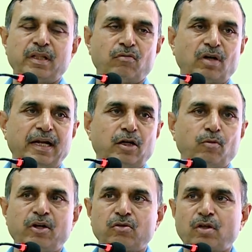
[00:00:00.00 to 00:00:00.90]
They would like to
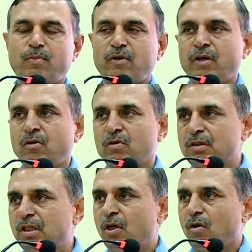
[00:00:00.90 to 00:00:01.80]
be
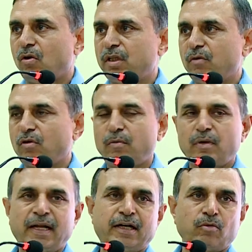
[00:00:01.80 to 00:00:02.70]
entrepreneurs, or they would
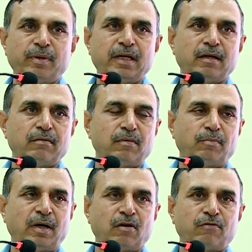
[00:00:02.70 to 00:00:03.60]
like to be
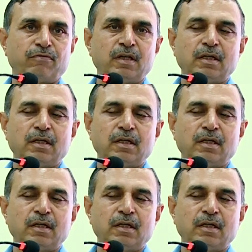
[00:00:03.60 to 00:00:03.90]
part of